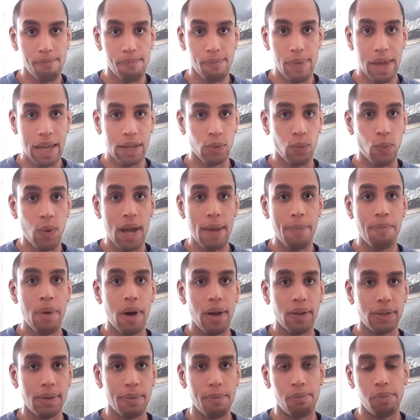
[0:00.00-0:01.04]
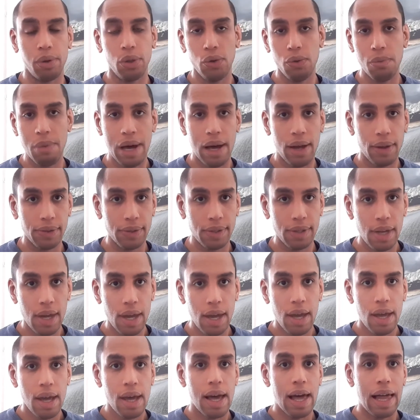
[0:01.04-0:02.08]
As white belts and blue belts,
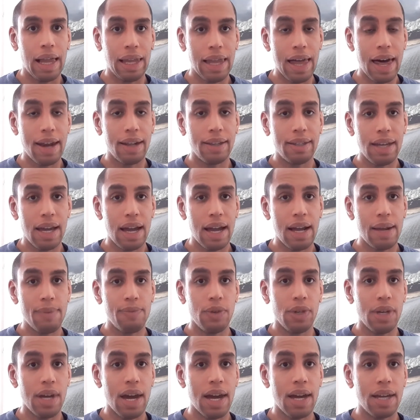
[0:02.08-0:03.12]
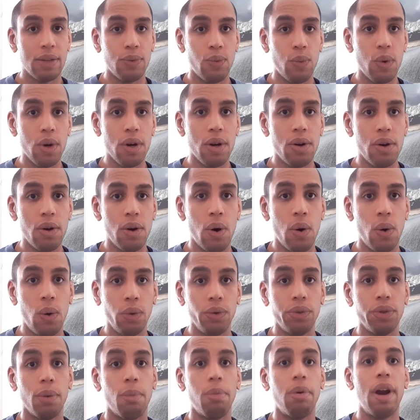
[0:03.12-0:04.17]
a lot of times you guys will
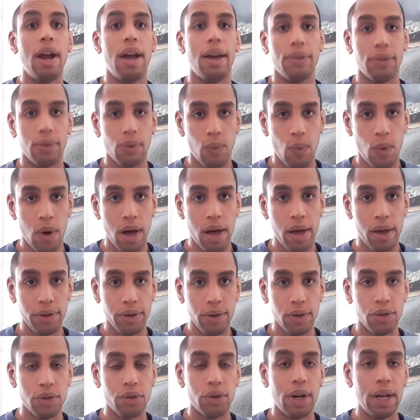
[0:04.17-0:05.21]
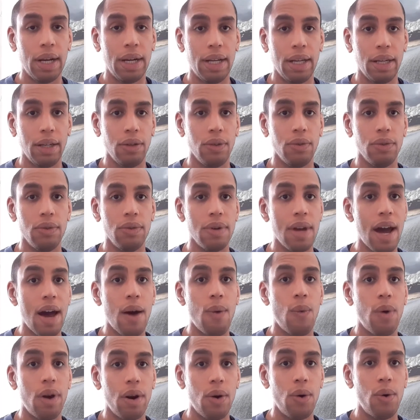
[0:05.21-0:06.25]
hold your breath while you're training. You do
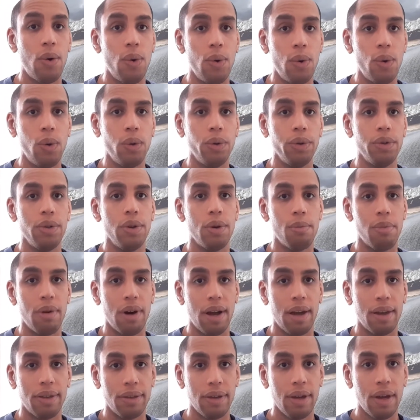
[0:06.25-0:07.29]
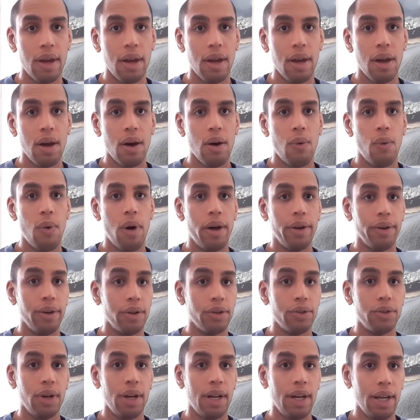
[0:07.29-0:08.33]
not want to hold your breath while you're
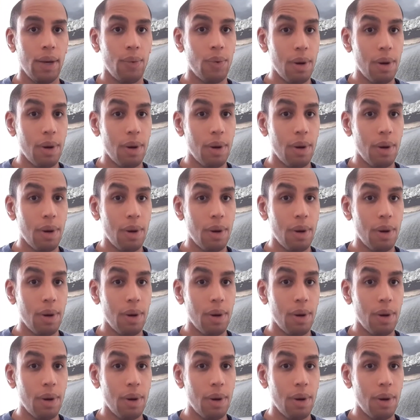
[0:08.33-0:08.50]
training.